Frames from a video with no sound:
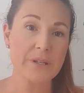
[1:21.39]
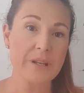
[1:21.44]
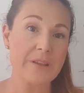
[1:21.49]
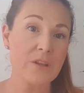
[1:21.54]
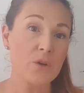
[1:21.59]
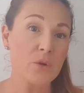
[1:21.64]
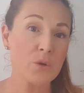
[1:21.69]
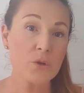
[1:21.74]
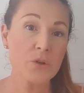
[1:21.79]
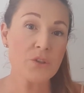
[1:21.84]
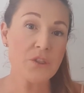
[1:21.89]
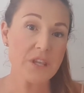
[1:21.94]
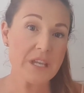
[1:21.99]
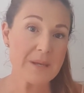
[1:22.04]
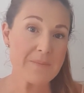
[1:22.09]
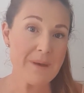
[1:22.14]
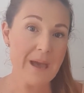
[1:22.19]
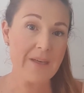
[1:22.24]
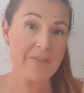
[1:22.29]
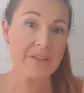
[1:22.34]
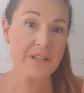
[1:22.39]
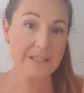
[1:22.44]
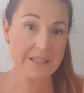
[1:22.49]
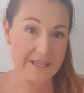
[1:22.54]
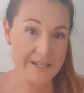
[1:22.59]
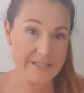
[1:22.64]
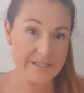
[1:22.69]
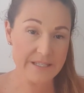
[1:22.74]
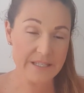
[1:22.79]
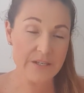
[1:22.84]
Now, the good thing about the
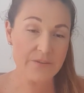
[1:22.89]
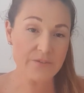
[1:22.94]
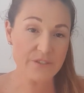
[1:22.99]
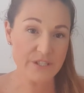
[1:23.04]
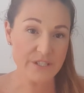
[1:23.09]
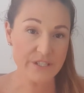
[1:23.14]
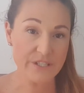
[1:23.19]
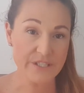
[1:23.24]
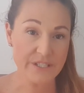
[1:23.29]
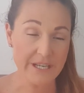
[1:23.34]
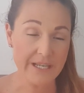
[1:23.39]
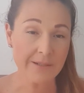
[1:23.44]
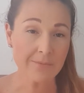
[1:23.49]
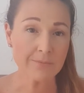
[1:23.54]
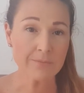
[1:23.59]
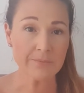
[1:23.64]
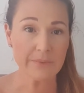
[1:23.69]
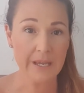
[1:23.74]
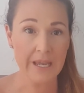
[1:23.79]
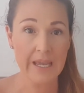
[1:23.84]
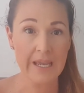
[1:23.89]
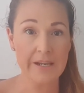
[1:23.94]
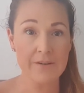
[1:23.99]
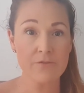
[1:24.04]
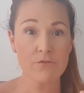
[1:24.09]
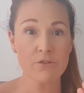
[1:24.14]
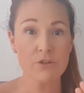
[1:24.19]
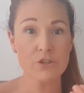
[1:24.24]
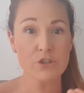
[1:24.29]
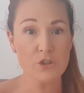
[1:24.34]
cleanse that you've just done
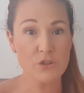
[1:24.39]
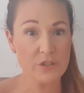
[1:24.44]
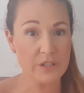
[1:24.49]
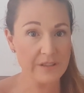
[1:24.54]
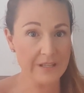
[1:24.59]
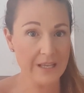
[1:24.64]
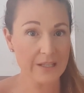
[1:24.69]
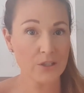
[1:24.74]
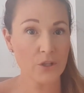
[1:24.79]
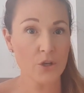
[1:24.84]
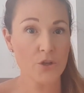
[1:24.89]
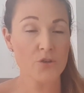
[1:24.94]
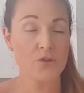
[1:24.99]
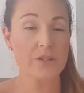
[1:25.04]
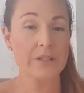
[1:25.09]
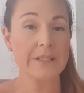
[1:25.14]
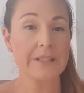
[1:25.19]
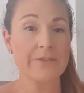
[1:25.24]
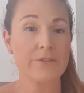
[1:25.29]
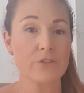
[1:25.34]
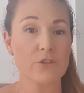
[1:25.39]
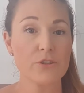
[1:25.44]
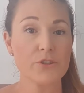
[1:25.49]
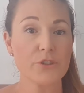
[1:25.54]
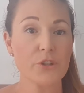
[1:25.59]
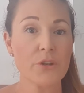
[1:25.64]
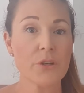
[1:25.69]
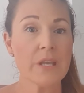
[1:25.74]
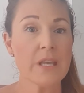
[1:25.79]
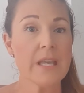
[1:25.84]
and reducing that load on the liver
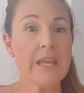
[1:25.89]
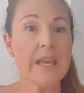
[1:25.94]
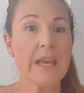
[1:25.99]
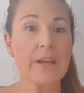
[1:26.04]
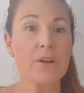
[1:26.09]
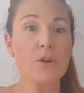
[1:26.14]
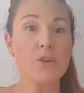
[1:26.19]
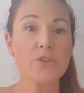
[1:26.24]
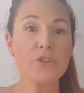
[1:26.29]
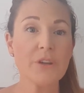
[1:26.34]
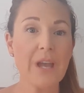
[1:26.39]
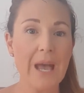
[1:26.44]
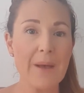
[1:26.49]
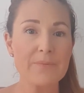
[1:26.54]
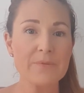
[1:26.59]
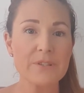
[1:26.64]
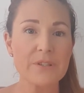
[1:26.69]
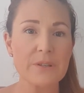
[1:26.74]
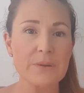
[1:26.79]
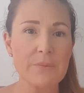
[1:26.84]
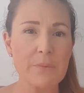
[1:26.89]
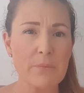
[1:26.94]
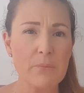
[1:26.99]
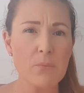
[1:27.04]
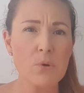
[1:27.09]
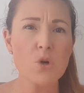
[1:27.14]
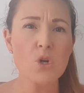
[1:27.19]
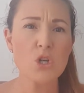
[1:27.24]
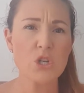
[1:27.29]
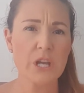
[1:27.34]
also, it also helps to
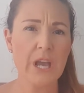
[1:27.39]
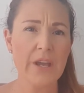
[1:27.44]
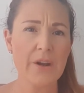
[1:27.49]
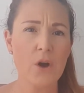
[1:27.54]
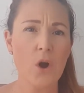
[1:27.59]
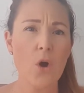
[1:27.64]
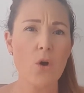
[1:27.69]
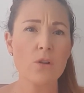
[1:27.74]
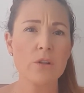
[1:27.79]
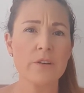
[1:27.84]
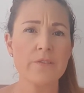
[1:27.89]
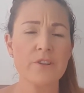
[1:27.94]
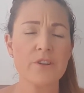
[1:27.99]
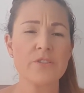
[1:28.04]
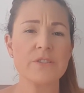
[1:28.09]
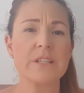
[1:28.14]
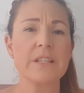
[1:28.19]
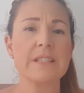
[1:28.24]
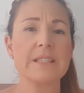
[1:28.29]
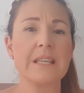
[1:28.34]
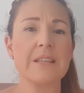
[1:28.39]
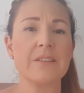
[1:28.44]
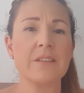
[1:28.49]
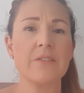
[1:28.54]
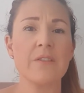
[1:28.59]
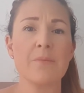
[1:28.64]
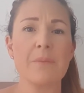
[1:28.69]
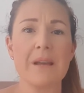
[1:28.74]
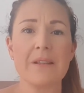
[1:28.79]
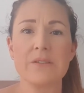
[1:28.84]
push out a whole lot of those excessive
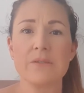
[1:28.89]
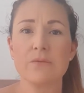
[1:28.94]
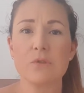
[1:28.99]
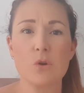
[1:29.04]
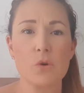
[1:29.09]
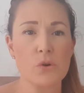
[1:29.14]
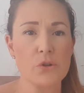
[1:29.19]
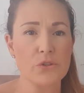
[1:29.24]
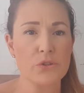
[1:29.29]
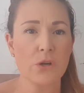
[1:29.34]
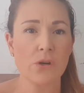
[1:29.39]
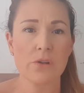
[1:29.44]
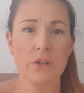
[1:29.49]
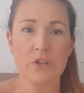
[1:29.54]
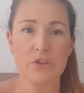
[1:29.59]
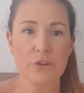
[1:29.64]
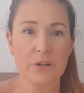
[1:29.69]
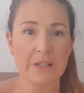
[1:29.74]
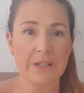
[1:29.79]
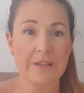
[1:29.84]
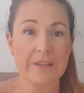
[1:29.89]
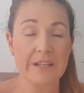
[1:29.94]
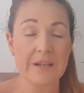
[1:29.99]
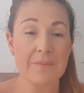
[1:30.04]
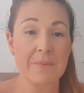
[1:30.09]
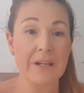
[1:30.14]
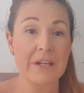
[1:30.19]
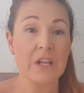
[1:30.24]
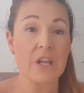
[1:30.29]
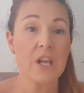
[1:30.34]
amounts of cortisol and adrenaline that have
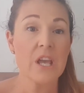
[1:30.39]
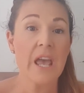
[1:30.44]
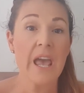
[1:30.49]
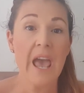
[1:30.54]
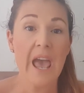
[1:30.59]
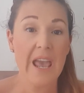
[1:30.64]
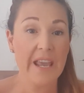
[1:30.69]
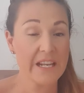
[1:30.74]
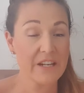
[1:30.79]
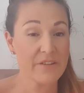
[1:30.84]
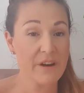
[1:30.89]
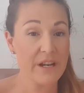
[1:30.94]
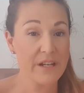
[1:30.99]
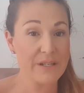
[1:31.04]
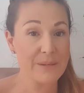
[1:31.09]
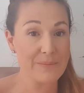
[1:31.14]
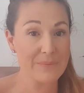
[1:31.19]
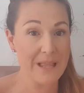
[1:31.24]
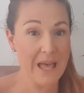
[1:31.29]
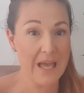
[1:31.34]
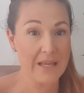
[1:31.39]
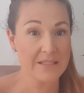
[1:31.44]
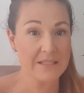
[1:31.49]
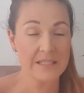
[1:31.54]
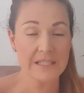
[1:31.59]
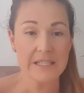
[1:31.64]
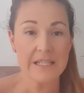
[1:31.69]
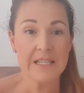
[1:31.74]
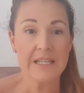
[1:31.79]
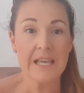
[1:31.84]
been hanging around in your blood
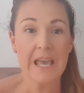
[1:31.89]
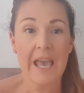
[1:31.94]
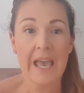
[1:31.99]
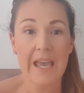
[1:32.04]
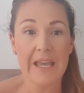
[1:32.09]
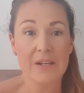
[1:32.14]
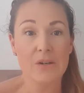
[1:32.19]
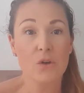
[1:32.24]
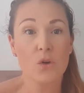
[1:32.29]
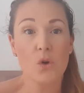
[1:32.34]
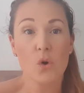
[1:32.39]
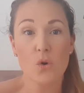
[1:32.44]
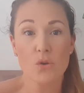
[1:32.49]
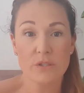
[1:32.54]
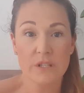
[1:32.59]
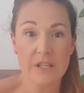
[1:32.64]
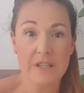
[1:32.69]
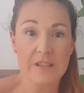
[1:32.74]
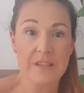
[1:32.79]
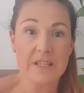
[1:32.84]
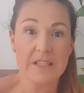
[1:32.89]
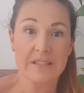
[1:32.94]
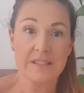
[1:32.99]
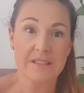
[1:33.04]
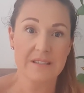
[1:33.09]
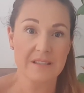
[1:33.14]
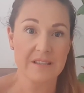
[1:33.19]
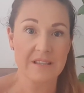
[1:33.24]
and causing this